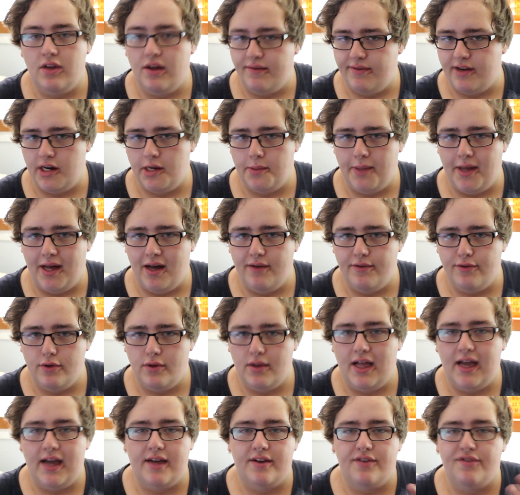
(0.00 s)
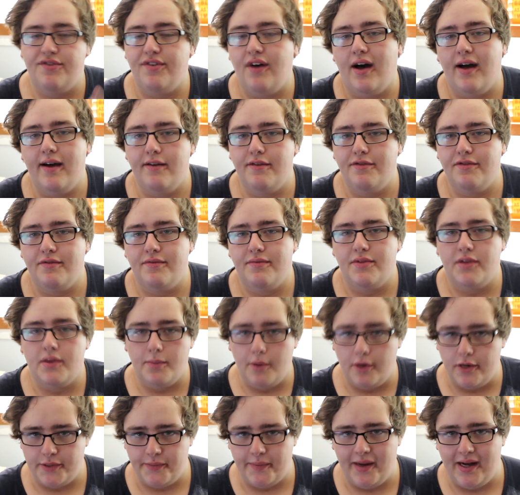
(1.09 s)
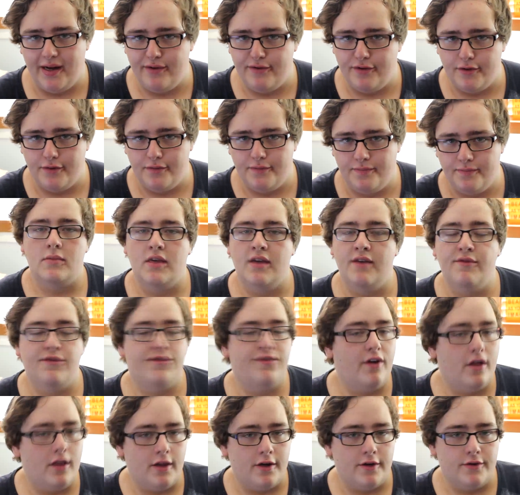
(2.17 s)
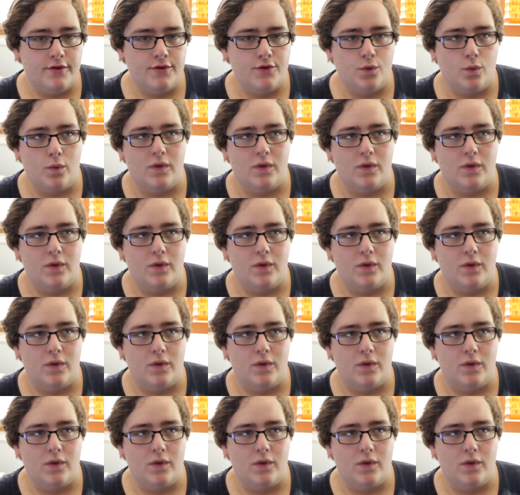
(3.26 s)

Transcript: not very powerful, and 5, the most powerful. It follows